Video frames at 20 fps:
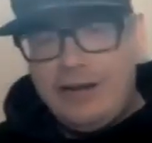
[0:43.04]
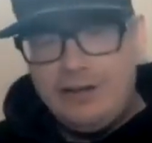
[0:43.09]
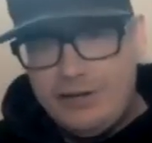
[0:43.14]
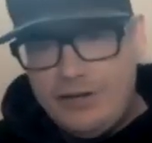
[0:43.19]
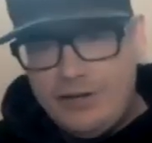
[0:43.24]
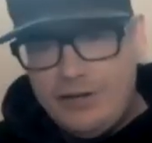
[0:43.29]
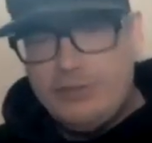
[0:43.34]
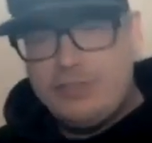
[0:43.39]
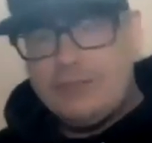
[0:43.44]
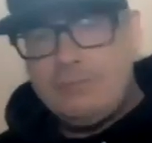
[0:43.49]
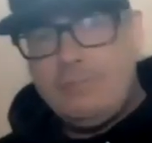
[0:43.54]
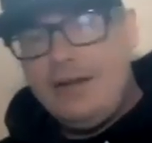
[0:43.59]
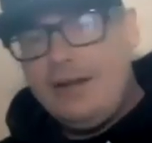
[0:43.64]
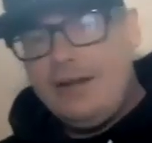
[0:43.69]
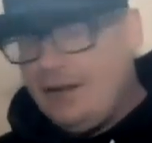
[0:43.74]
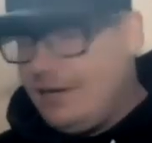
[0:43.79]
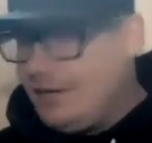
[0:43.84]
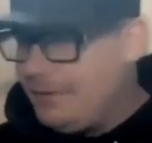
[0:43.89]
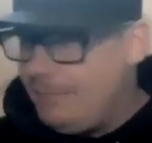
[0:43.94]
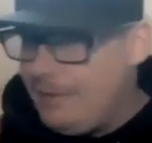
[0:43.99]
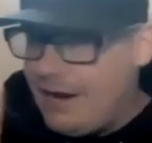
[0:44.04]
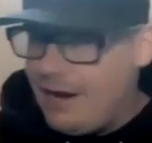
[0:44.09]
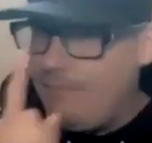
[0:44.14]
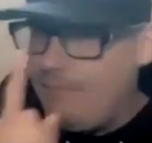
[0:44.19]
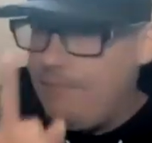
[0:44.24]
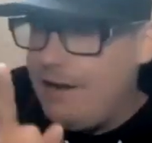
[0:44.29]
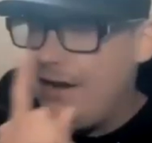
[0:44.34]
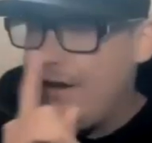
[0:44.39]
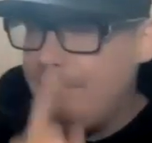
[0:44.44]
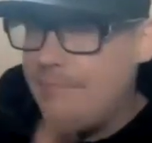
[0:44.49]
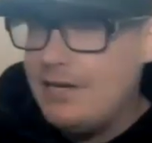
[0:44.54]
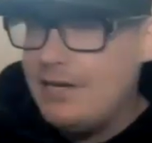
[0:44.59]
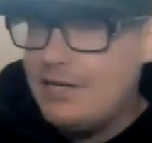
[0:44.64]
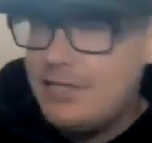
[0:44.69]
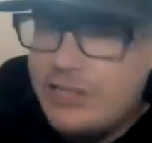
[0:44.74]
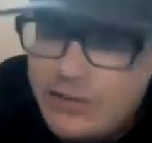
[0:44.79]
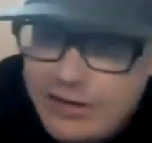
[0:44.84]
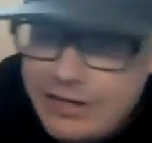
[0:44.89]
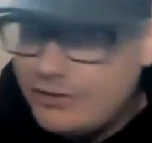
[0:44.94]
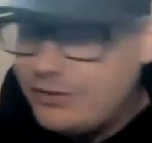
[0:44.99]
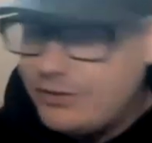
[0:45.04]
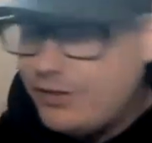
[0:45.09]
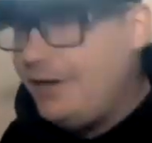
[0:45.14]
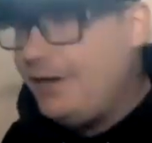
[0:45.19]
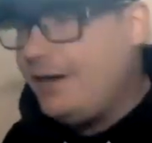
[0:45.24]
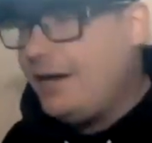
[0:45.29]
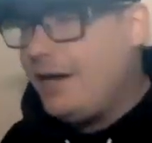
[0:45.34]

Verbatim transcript: introduce, man, he a man of many mysteries right